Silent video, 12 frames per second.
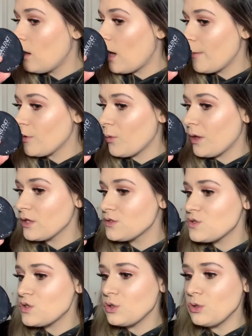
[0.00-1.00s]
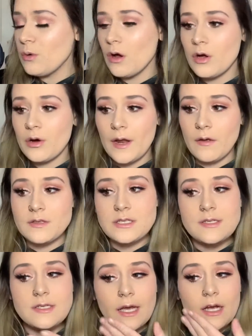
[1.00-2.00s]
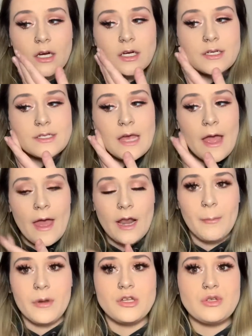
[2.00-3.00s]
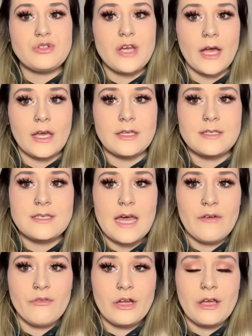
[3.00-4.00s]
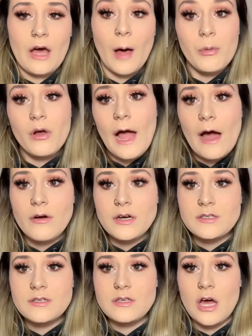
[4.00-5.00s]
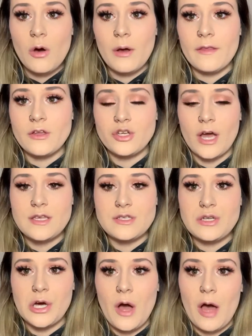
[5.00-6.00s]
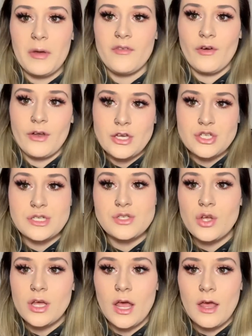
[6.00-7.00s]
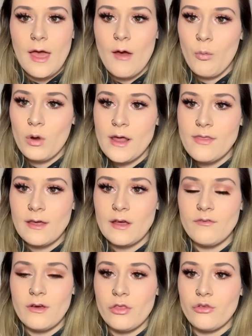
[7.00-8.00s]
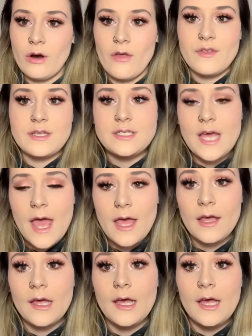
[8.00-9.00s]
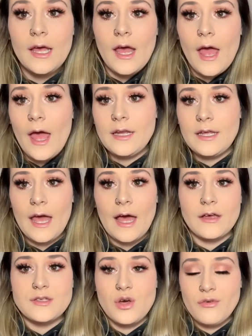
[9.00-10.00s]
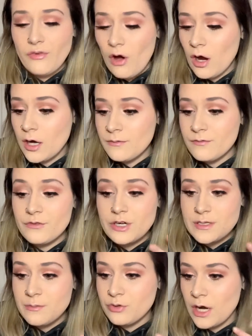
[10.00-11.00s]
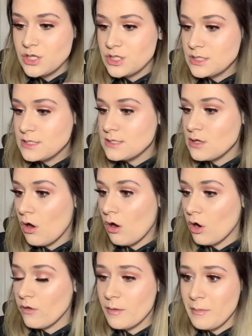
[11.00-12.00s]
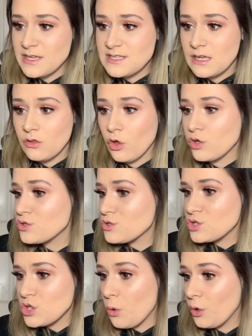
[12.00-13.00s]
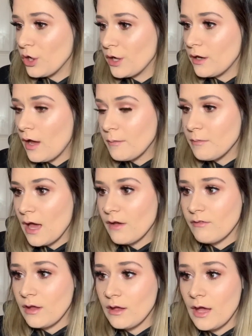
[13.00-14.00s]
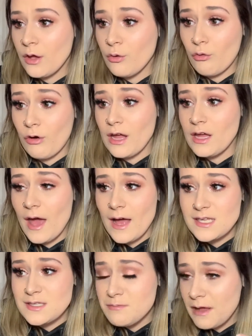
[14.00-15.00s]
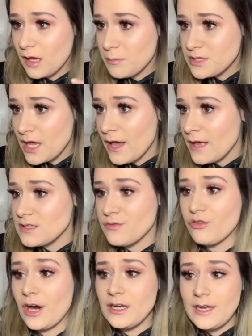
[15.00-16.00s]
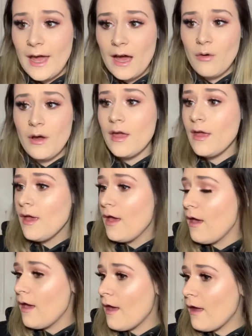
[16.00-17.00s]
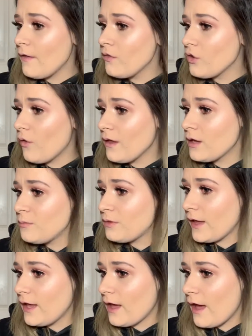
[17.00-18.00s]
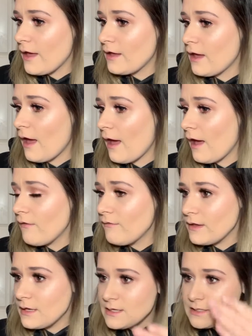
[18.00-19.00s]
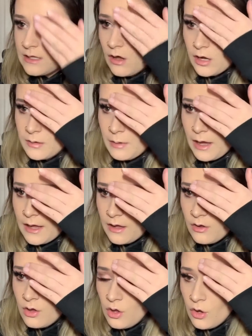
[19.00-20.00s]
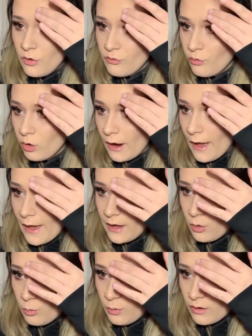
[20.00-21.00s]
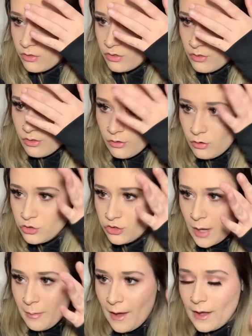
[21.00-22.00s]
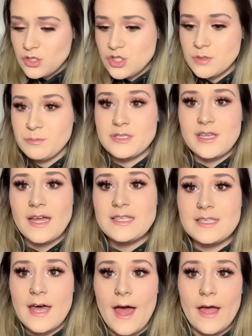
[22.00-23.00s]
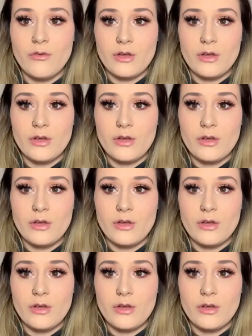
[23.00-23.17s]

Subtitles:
I'm going to go downstairs and I'm going to do check-ins every couple hours or so and let you guys know how my foundation is looking and what I think of it throughout the day. And yeah, so far, first impressions are that my skin looks so good. I'm having a great ass makeup day as of right now. And the only complaint I have is on my forehead with the little dry patch. Besides that, I